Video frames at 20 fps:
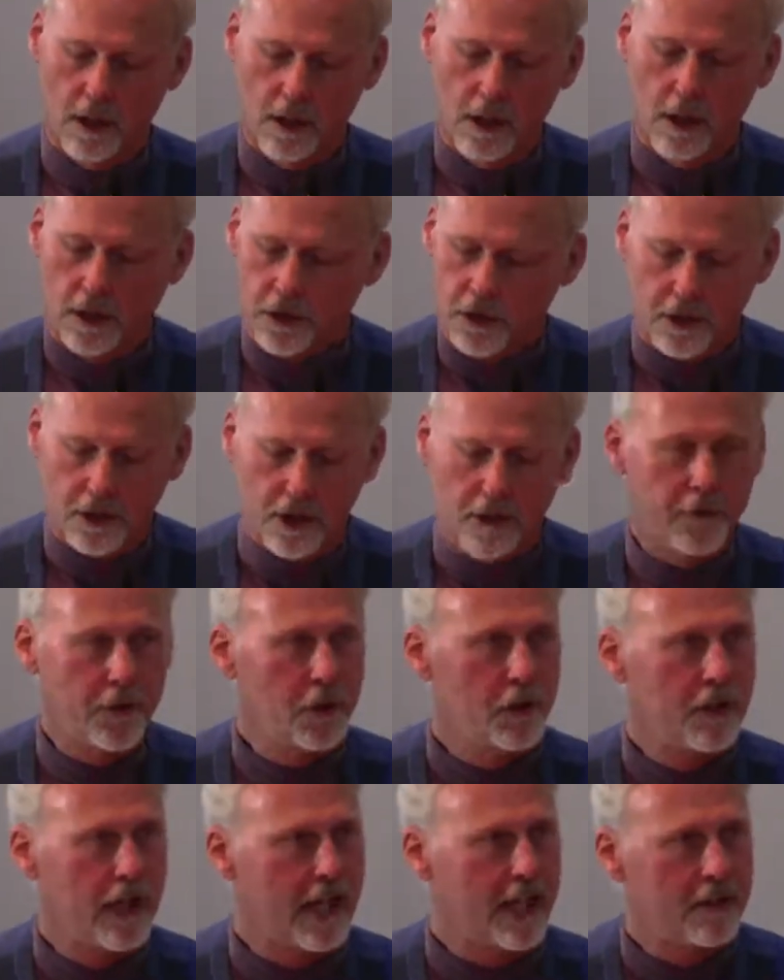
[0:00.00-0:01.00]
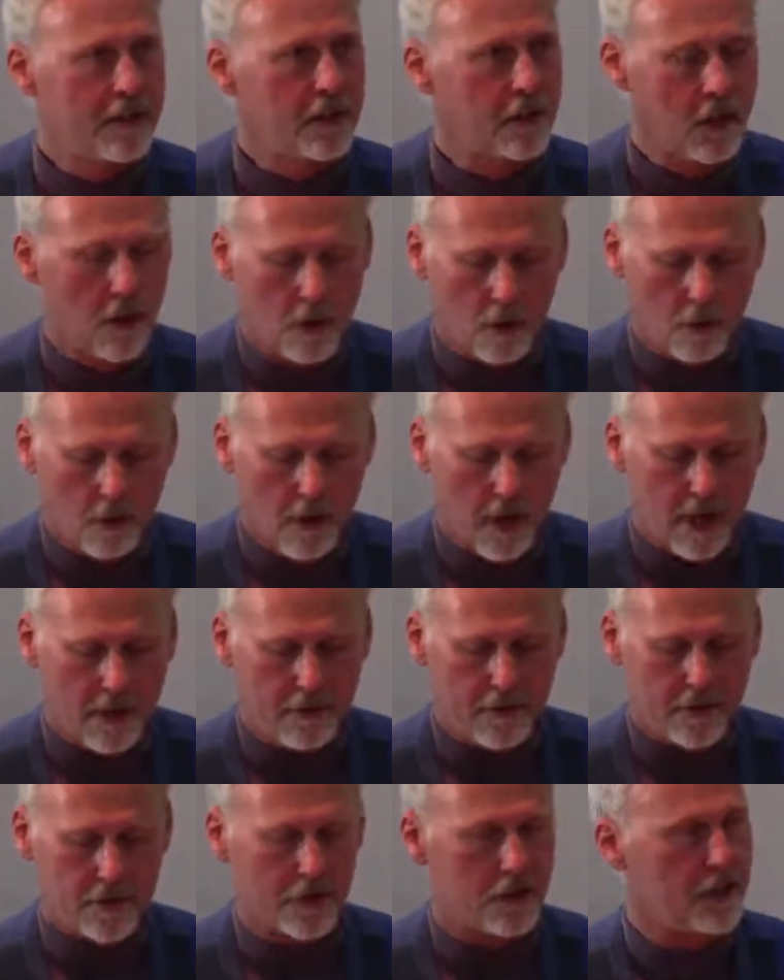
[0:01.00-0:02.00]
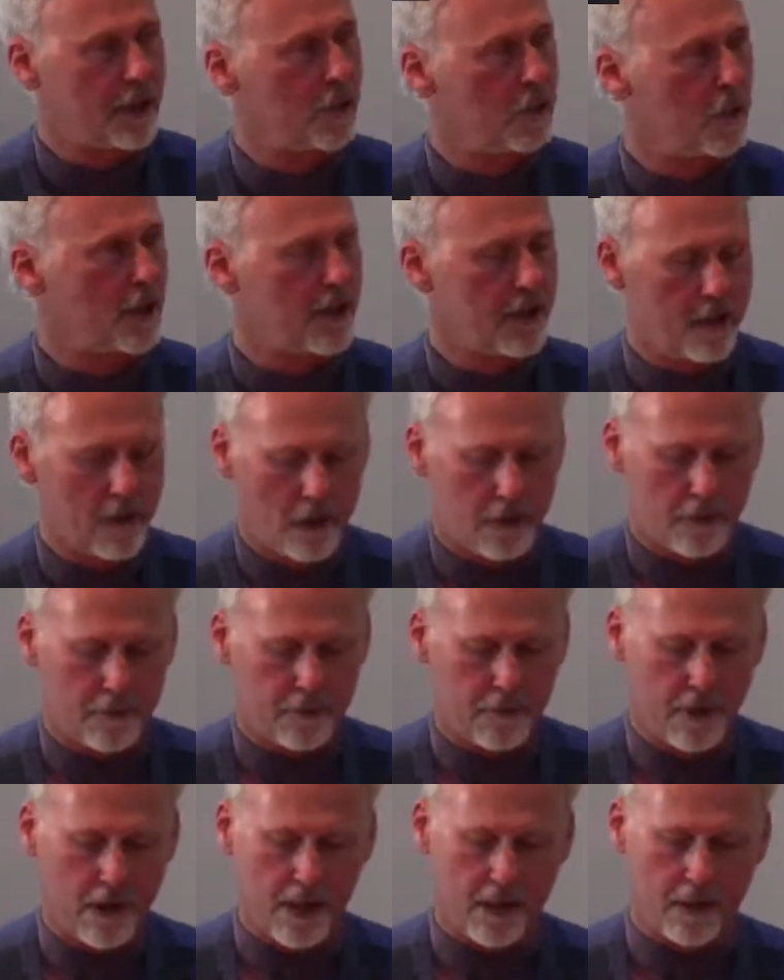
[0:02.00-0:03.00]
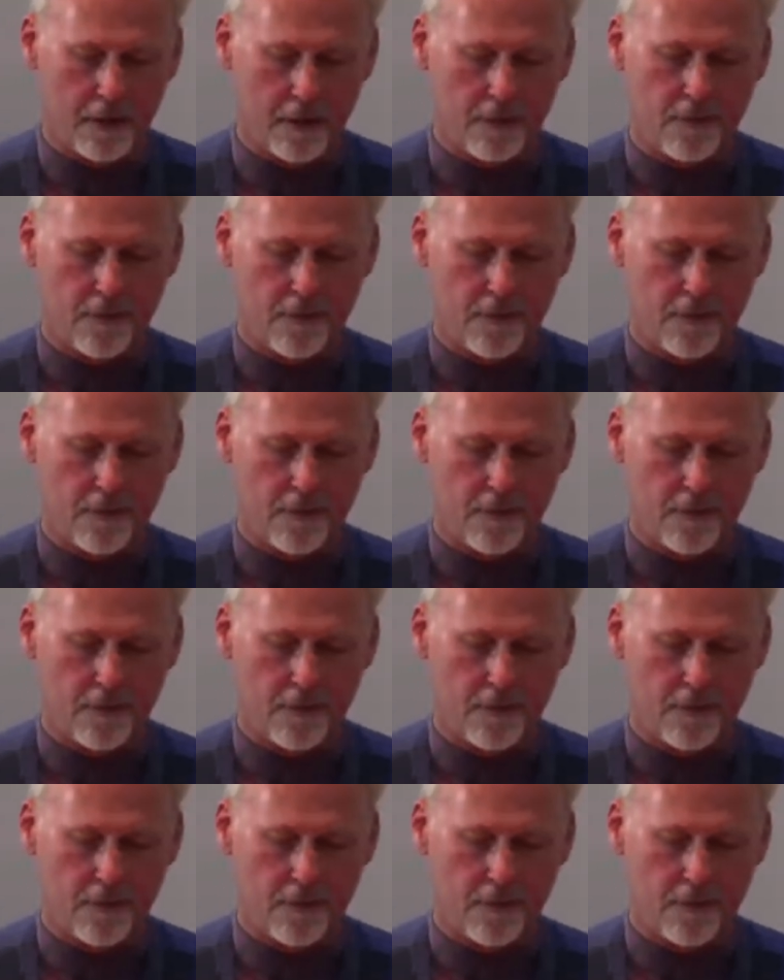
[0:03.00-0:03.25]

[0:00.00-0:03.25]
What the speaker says: Just a few days ago, I visited with another friend,